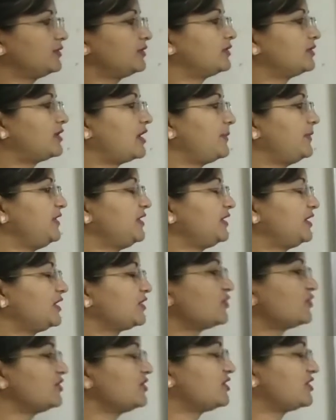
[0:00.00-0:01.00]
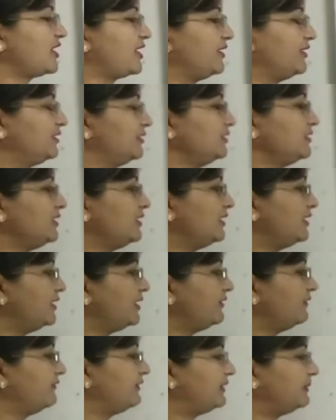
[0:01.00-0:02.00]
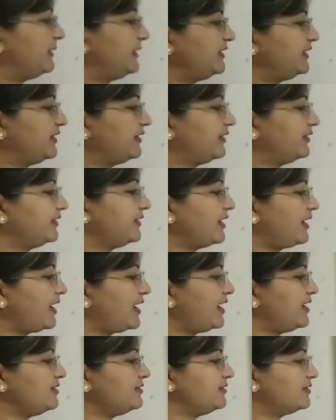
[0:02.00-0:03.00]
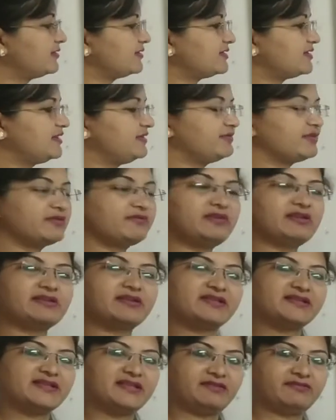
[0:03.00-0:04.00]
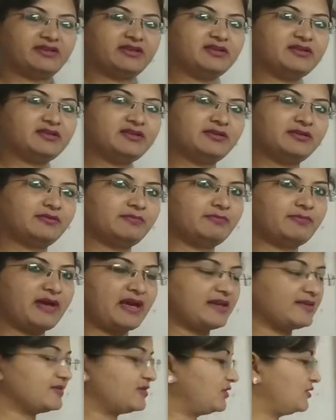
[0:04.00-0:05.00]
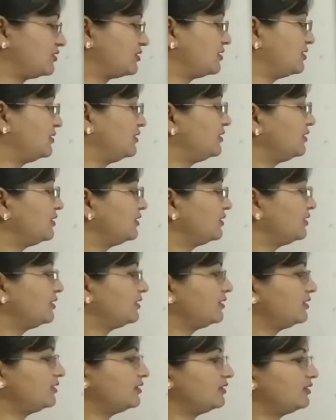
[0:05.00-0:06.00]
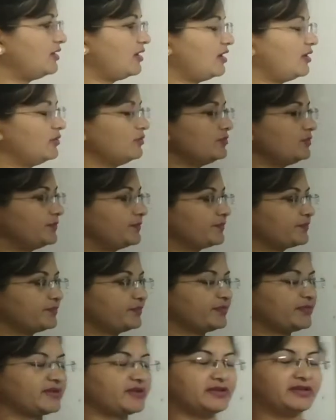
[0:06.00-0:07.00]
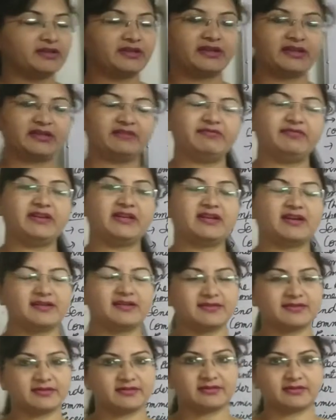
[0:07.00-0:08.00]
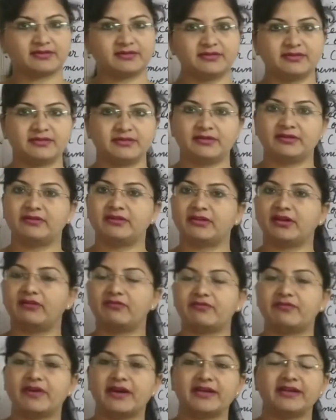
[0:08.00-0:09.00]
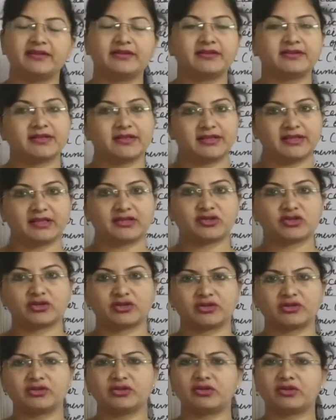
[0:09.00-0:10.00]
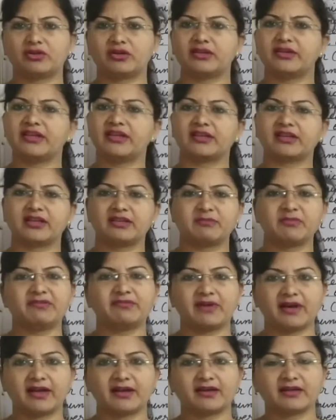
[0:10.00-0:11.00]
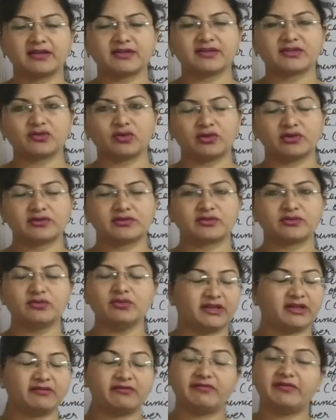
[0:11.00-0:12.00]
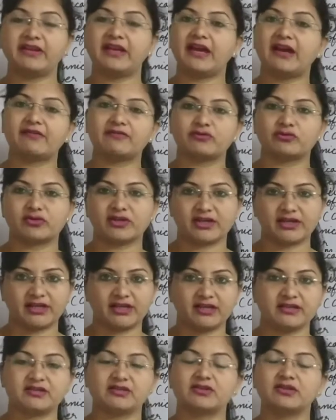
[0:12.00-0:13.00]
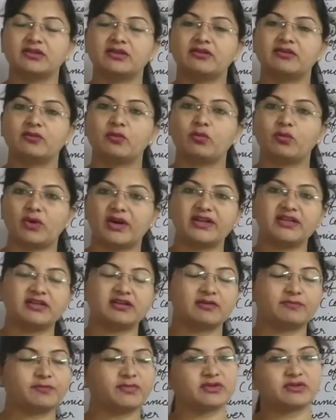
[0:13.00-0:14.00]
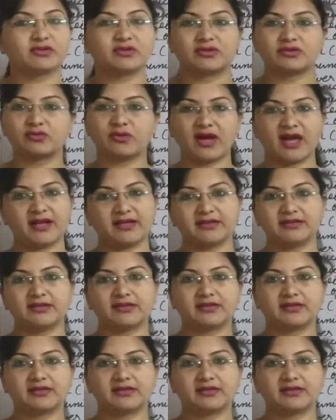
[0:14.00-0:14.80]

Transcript: communication channel will be there and the receiver will receive the message. Now if we consider a wired connection, or there can be wireless also, if we have to connect one computer to another